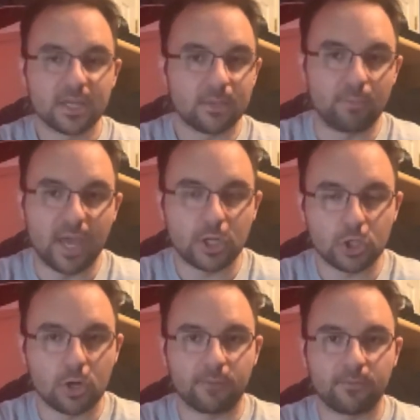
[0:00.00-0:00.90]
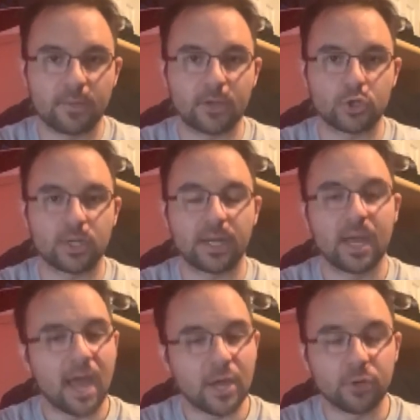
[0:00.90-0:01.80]
to banish a card from the extra deck.
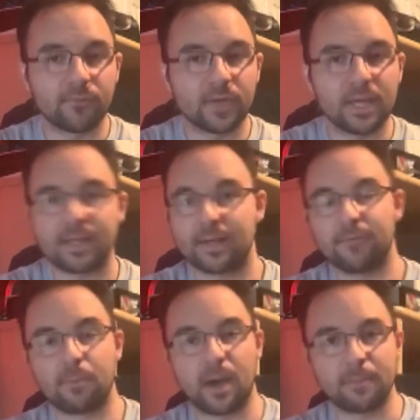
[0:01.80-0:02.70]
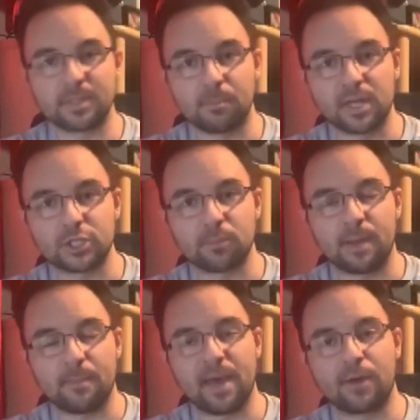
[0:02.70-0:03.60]
And don't forget that if it pops a monster
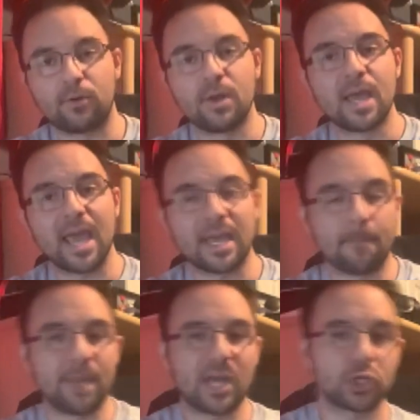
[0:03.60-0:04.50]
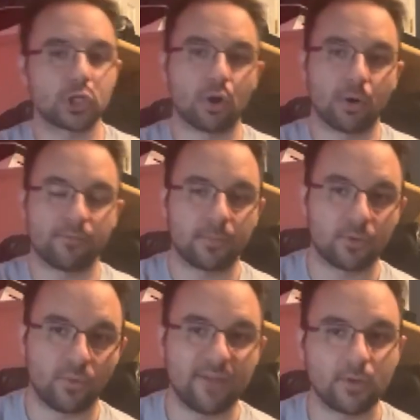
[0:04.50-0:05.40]
by battle, it can banish a card from the
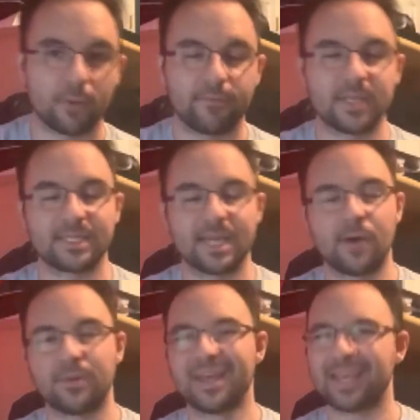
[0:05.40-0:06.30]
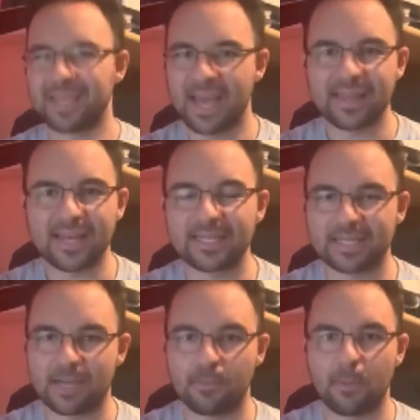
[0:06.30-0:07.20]
graveyard face down. Yeah, that
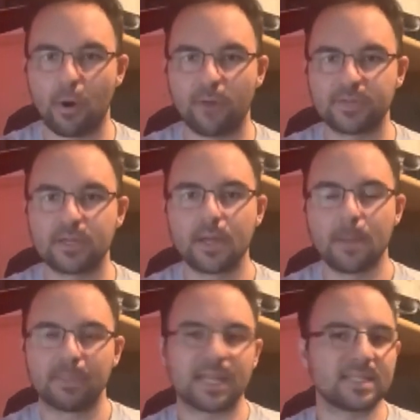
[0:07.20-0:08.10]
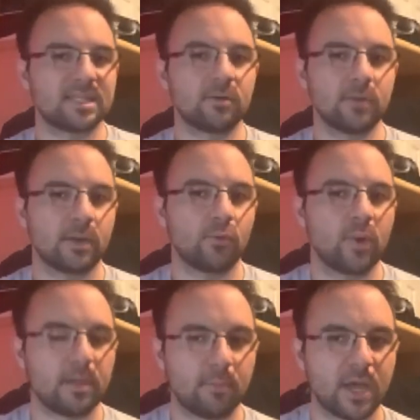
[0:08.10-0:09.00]
doesn't come up often, but that's still another
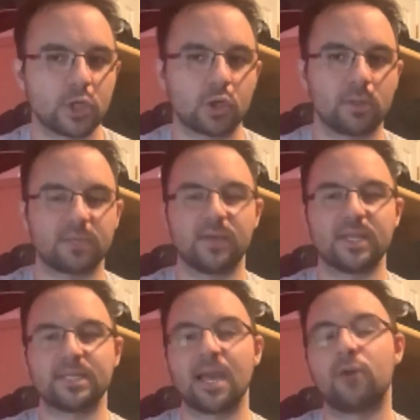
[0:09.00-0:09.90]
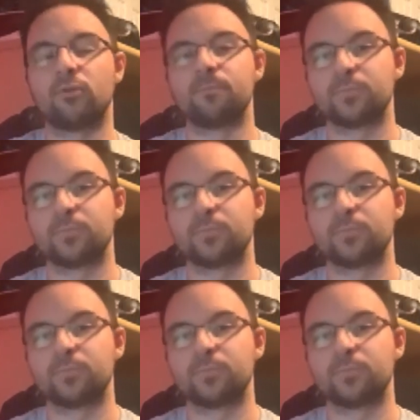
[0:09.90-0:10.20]
way to banish cards face down